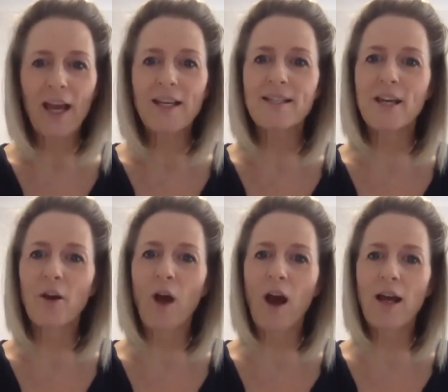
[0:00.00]

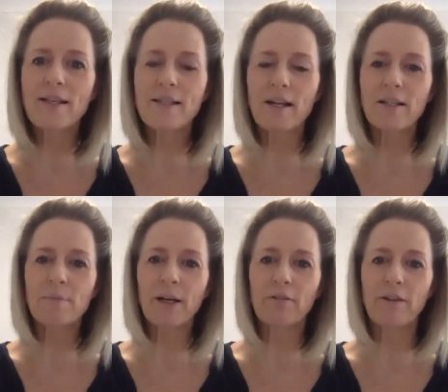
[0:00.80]
So I started
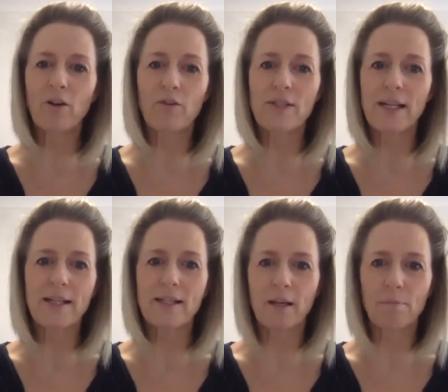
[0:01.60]
my career obviously
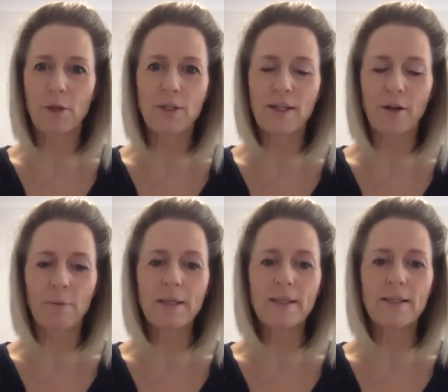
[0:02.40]
as a beauty
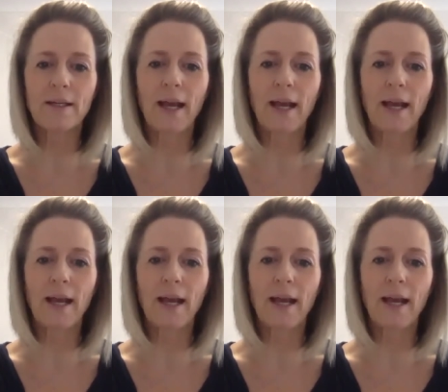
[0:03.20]
therapist,